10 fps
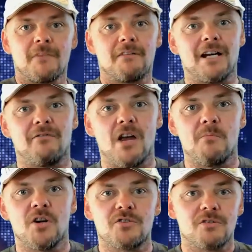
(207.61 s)
Thank you very
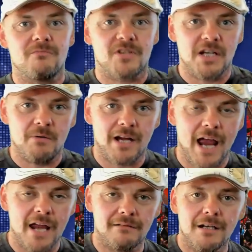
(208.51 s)
much. See you
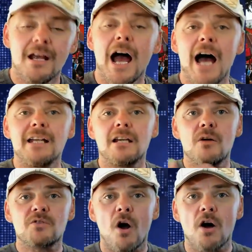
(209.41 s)
again. And it
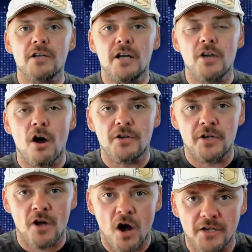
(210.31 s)
goes on and on
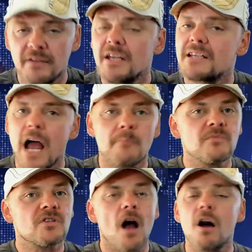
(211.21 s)
and on. And this
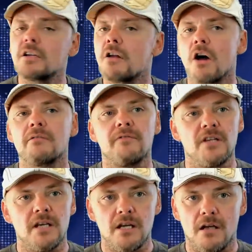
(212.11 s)
happens on and on for
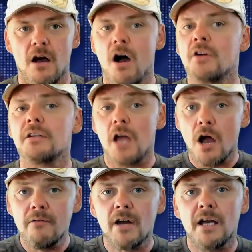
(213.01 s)
years,
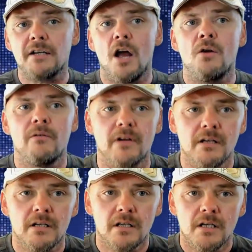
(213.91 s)
over and over
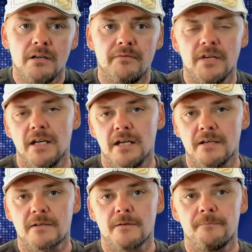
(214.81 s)
for
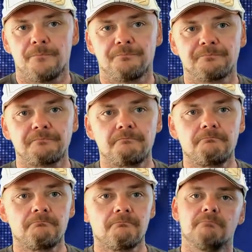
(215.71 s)
years.
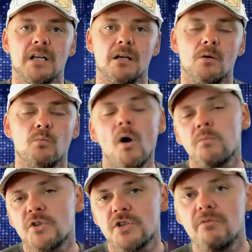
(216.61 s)
What
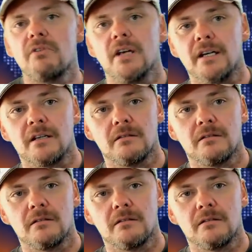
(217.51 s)
would you think?